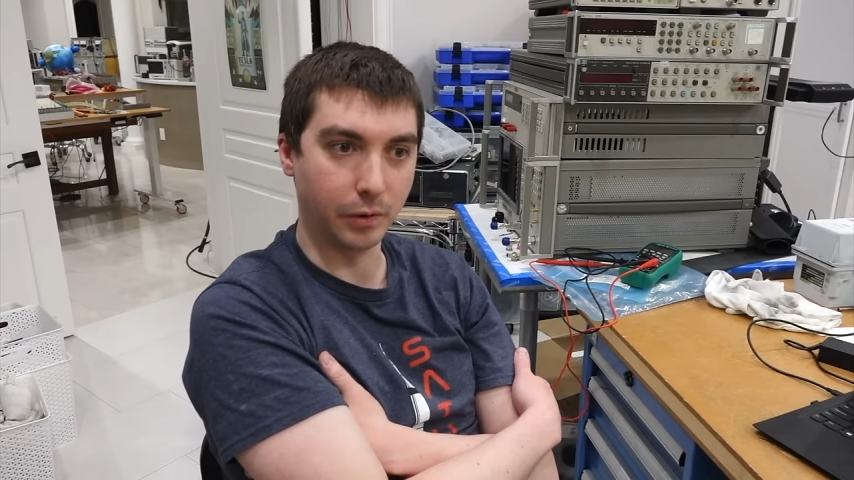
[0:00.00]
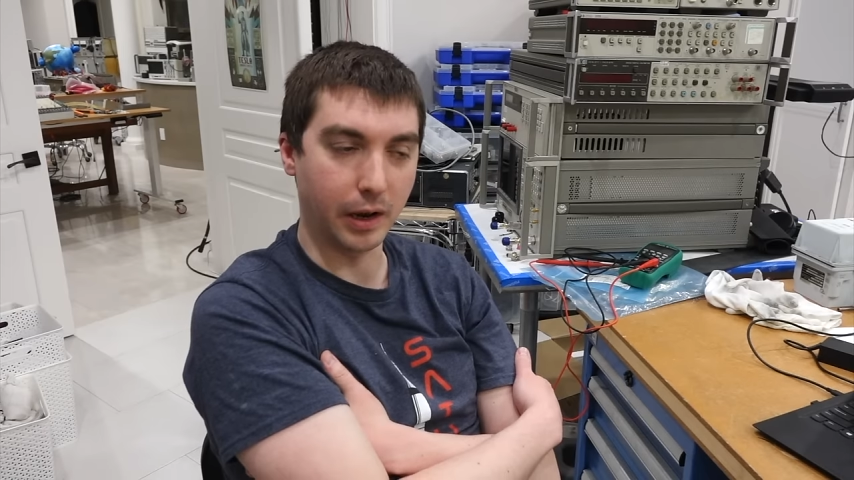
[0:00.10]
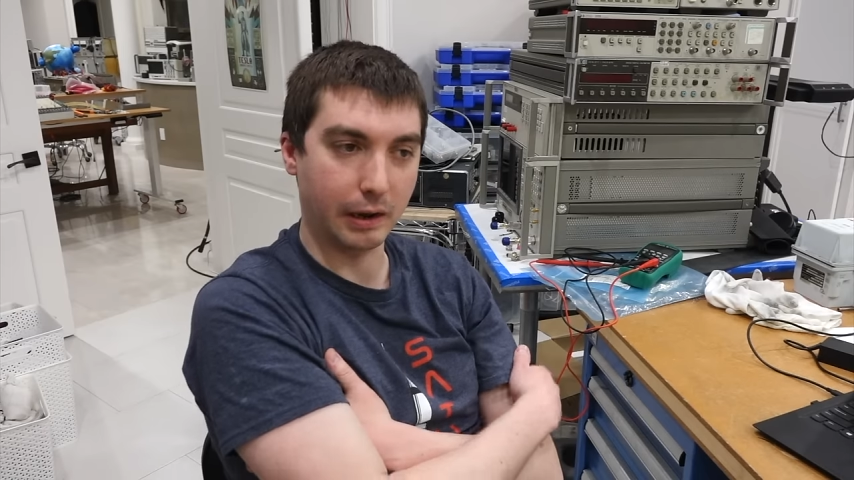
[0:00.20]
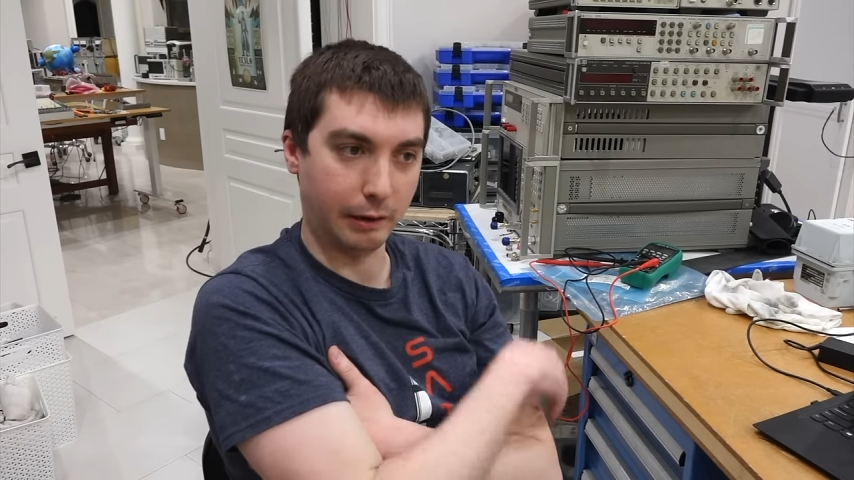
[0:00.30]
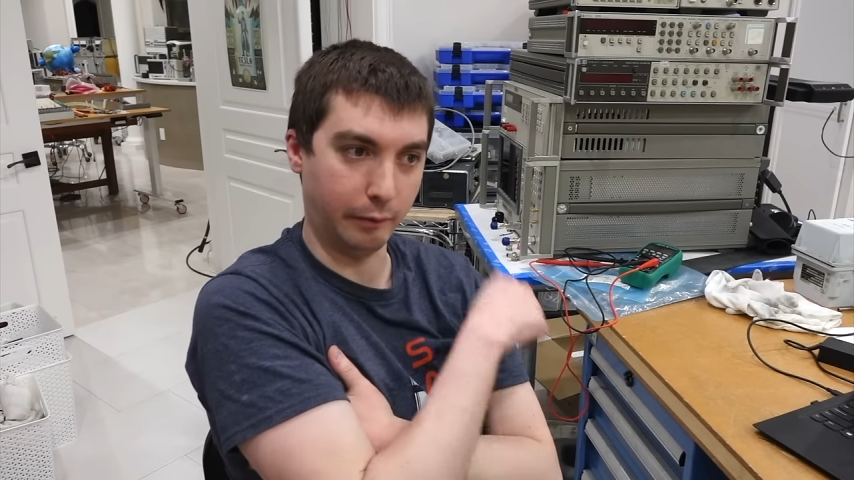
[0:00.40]
We
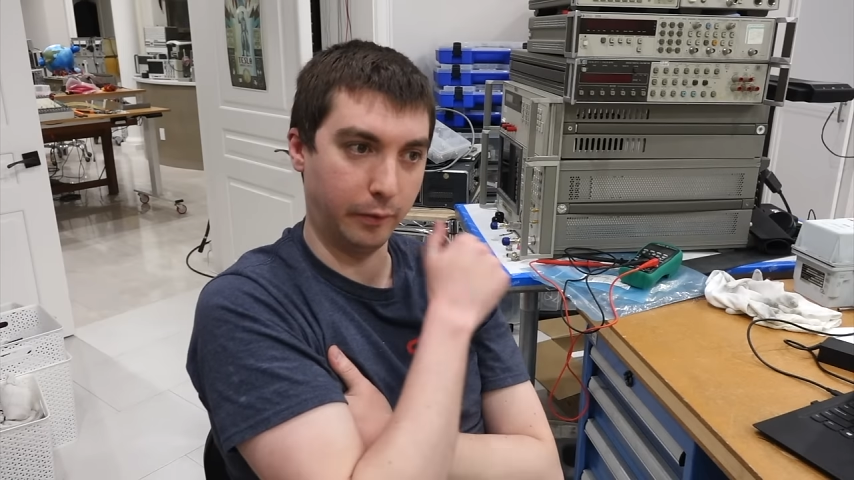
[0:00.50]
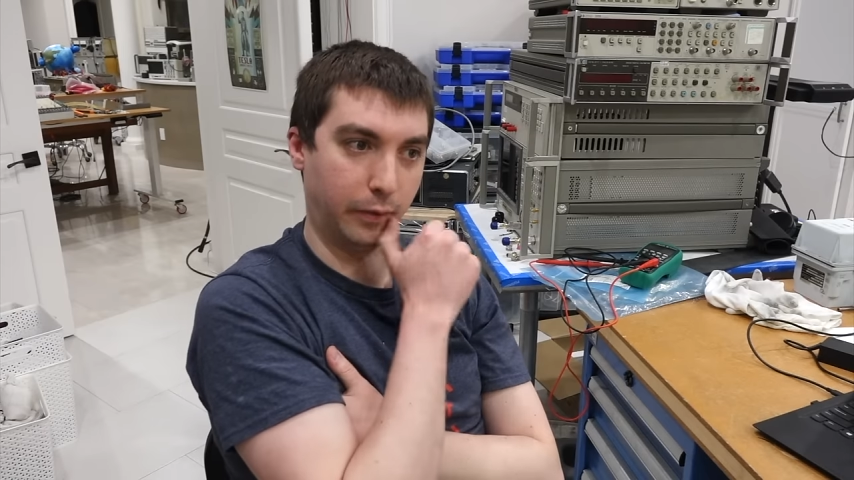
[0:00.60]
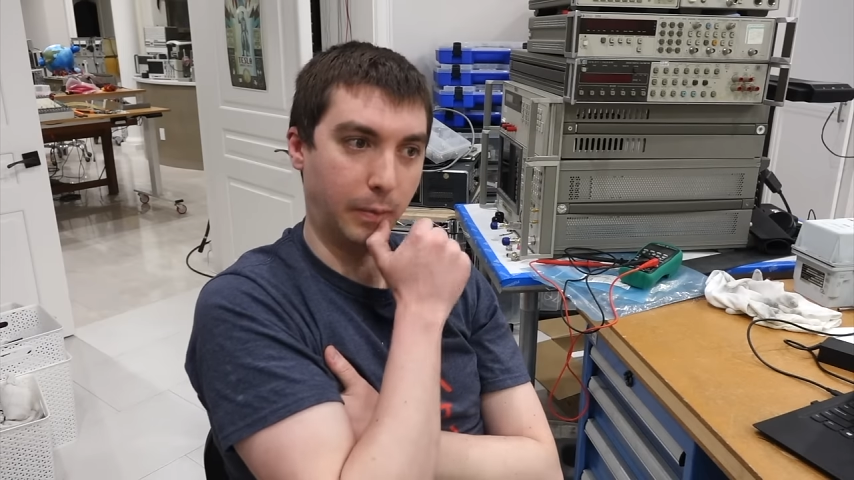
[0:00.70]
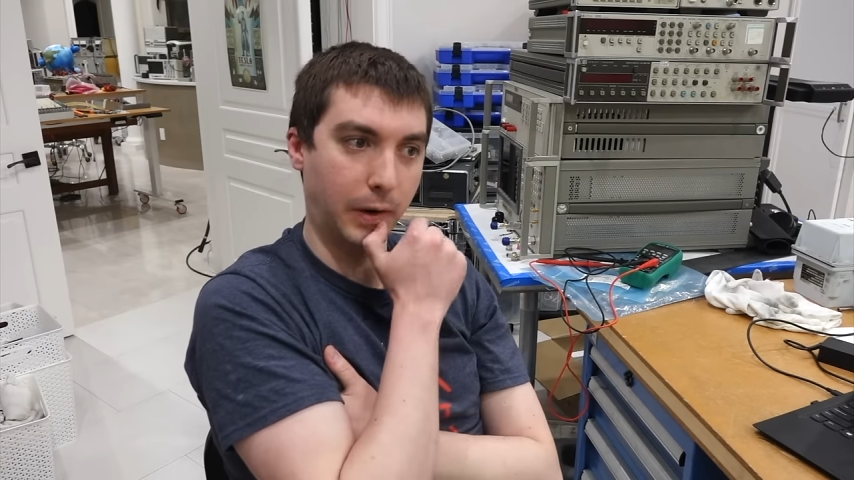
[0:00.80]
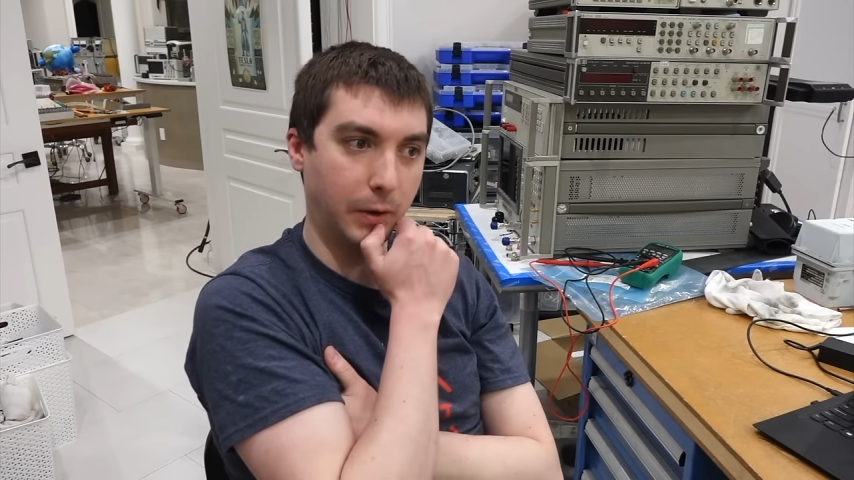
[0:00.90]
have
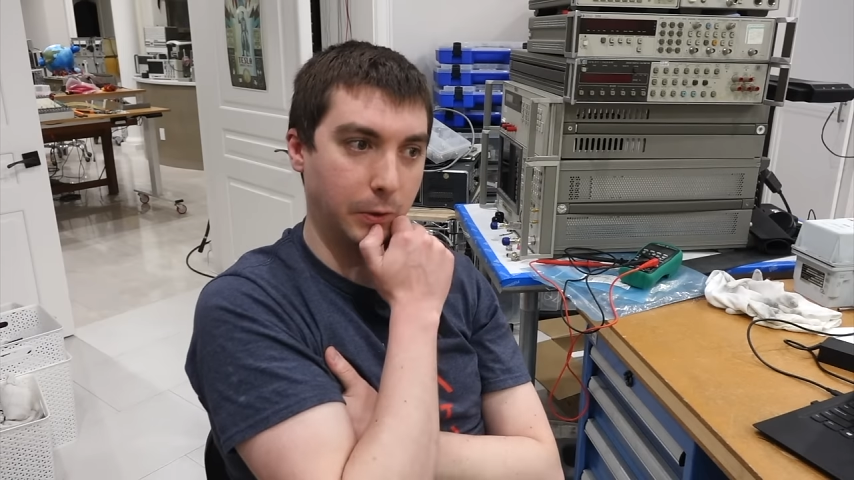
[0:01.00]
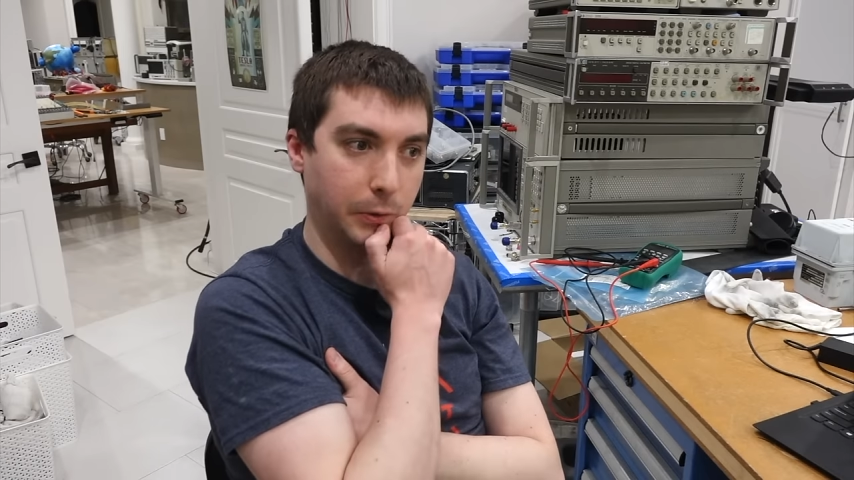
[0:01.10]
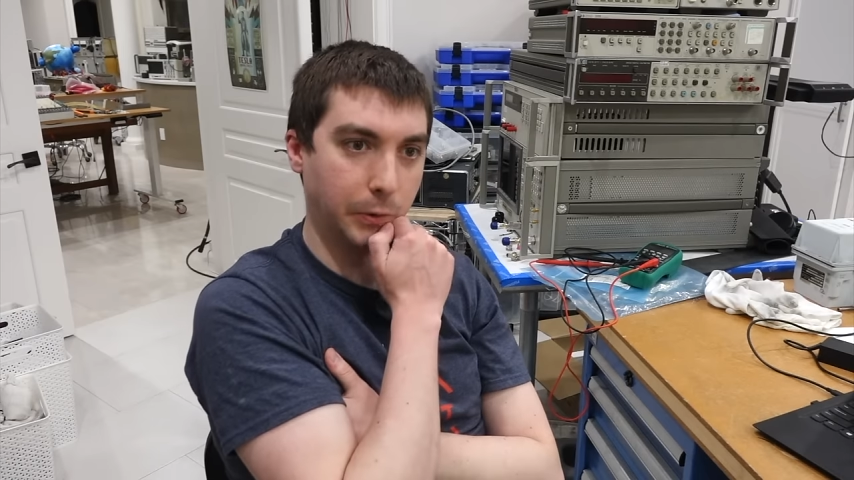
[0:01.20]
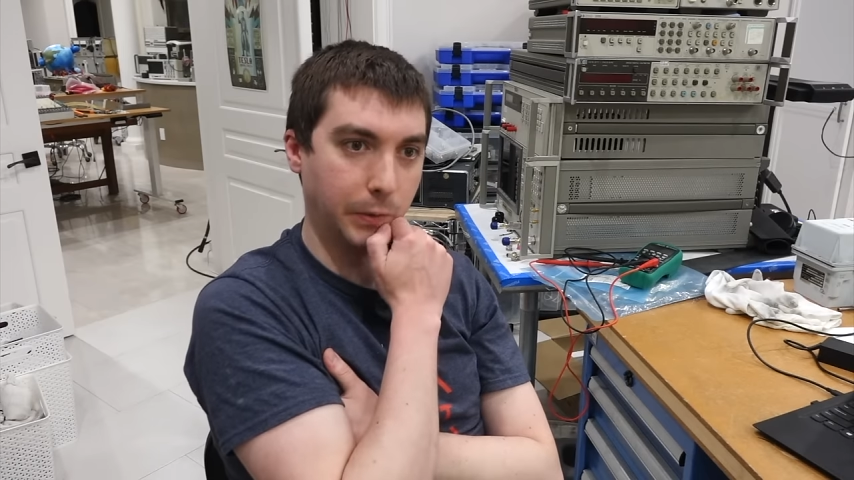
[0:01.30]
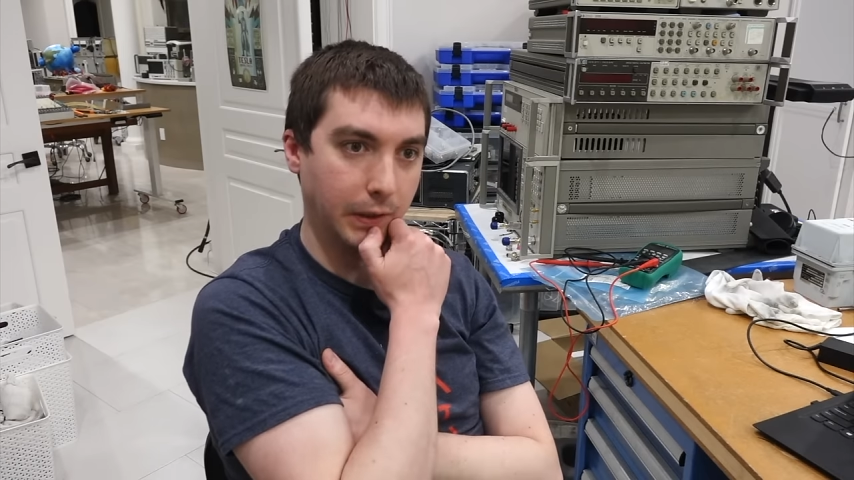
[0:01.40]

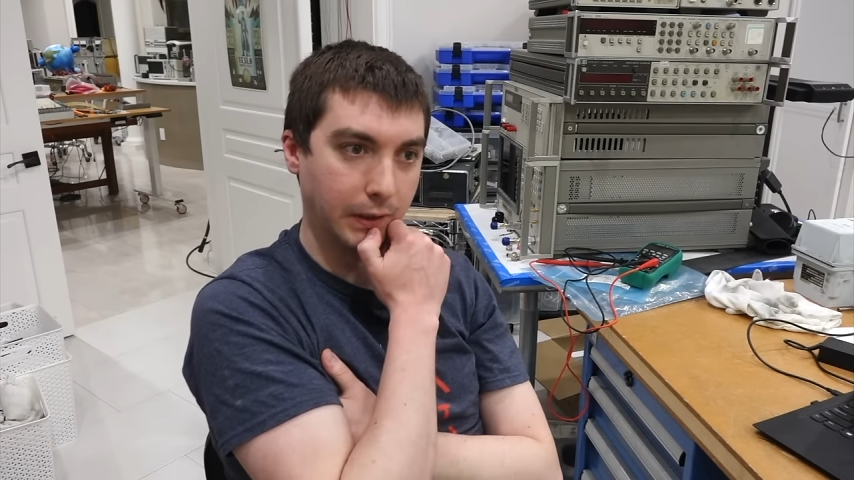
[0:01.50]
Apollo